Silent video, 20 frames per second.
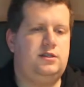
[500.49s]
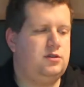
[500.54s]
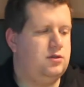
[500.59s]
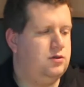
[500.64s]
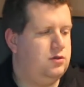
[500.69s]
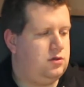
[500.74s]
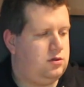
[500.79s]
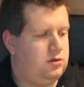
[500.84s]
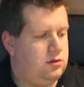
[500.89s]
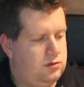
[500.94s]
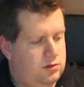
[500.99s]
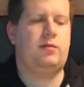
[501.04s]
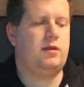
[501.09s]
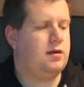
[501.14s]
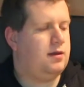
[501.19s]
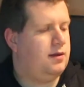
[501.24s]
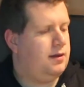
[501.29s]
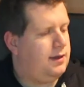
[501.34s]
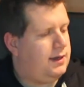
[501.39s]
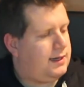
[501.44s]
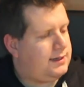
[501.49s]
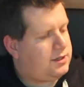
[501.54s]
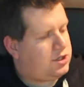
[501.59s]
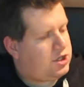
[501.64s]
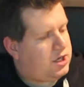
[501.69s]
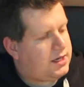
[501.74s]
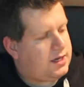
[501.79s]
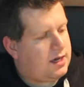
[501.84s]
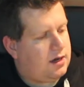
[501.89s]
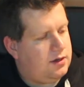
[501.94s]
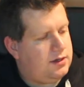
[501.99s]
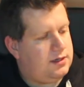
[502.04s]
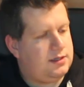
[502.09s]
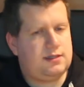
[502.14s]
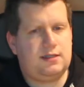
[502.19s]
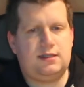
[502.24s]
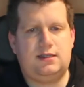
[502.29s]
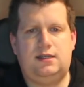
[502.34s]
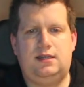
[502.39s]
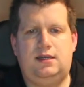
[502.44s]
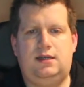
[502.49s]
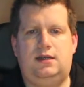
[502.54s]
So let's check how this